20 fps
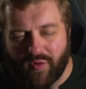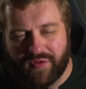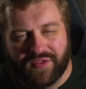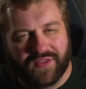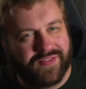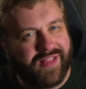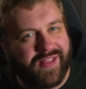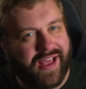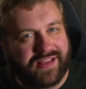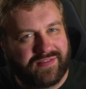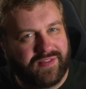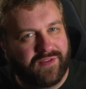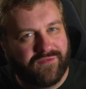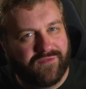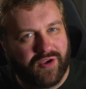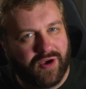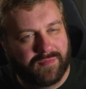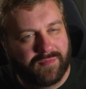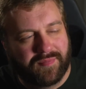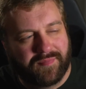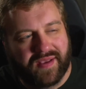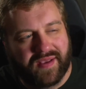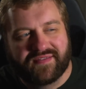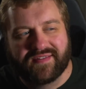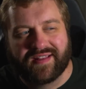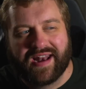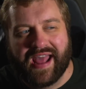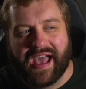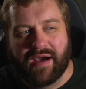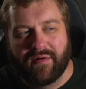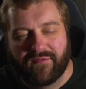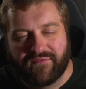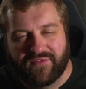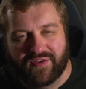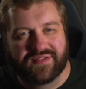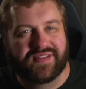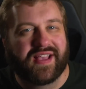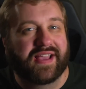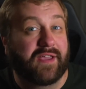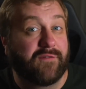than likely filmed based on how it
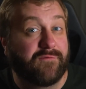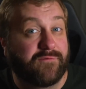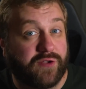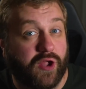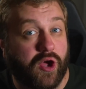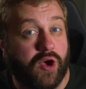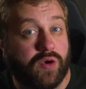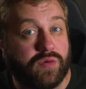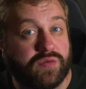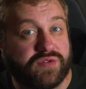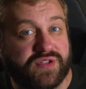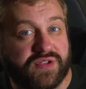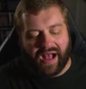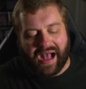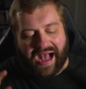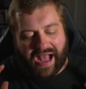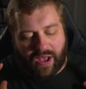feels like it flows.